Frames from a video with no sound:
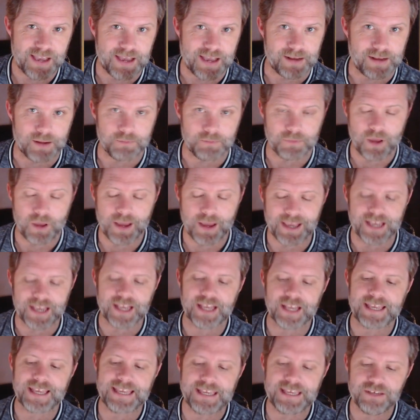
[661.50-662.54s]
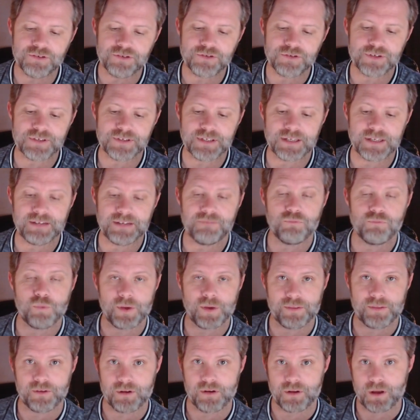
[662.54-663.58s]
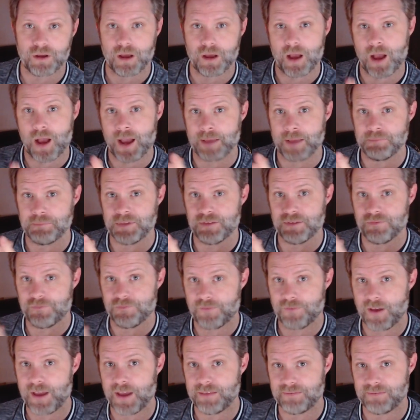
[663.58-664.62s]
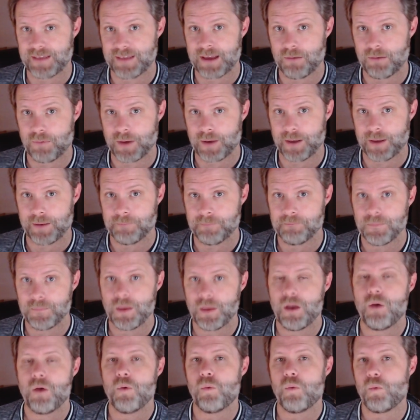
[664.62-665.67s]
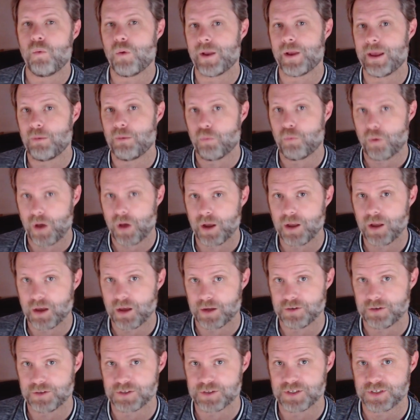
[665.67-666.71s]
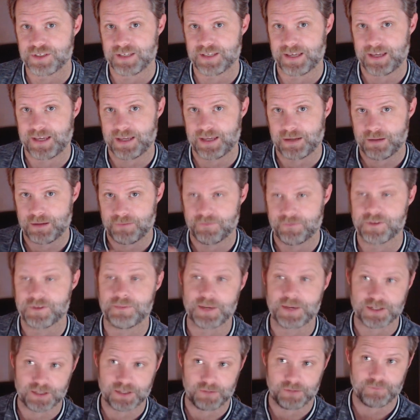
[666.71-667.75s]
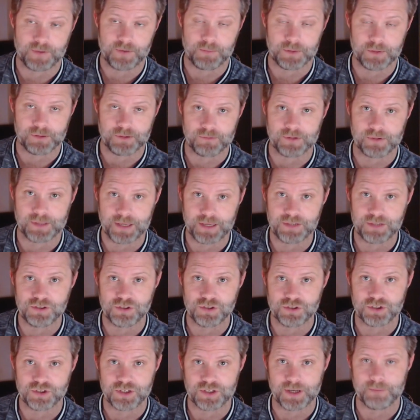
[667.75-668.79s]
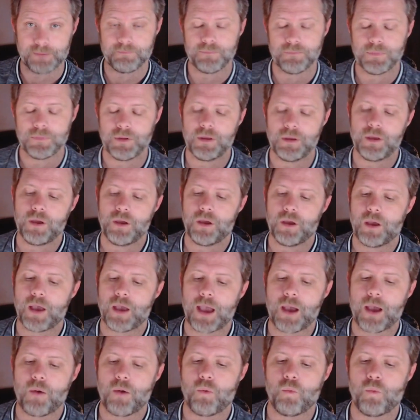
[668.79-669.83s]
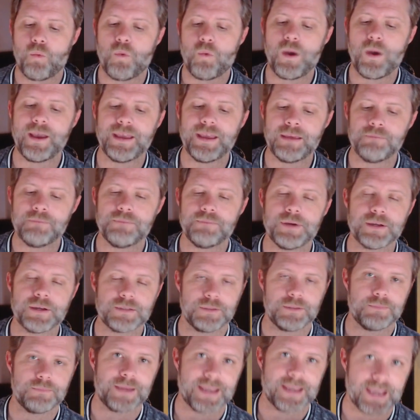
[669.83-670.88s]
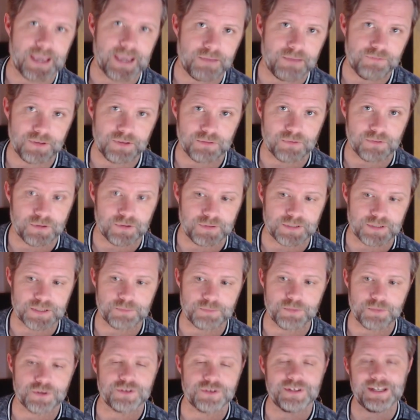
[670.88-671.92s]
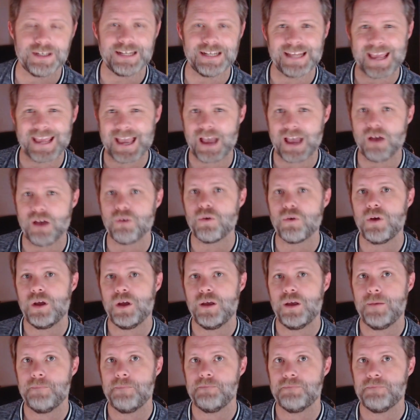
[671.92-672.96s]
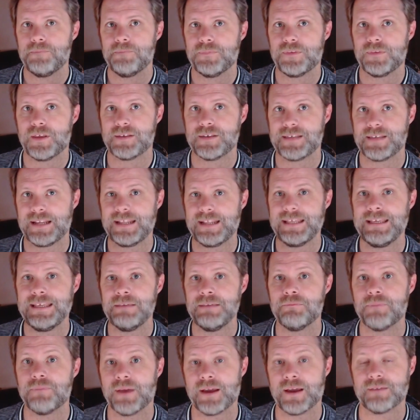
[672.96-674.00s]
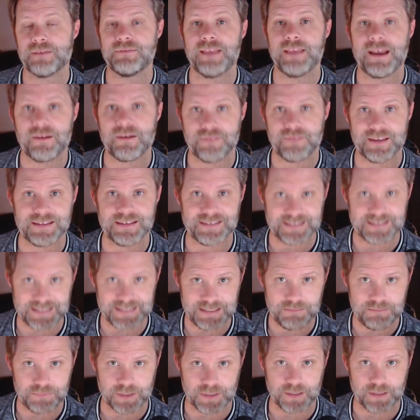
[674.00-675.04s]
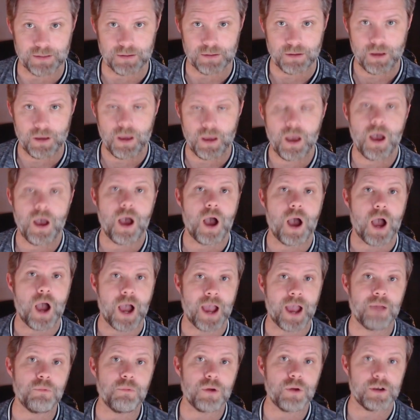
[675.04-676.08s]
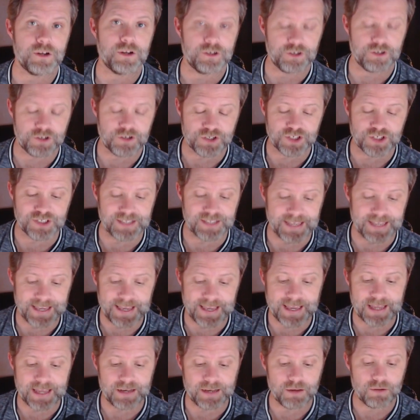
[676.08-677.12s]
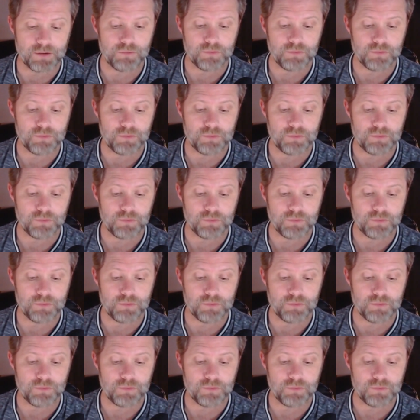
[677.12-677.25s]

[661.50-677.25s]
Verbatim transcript: I'm not interested in whether or not I'm defined that way what I want to understand, especially if I'm in a relationship, what impact am I having on this person and how does that impact how they see me? I want to understand